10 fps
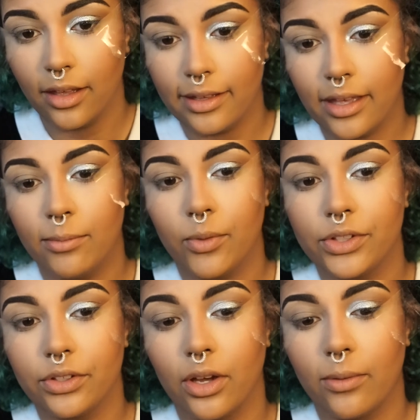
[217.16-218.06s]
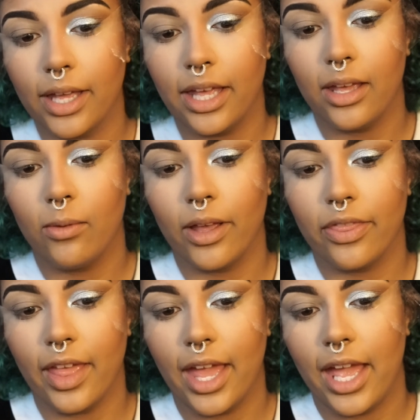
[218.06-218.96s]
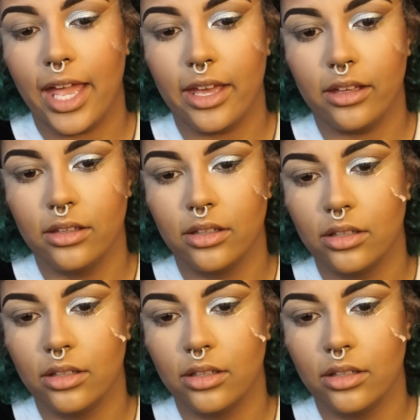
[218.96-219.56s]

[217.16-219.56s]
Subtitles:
And now I'm going to go in with a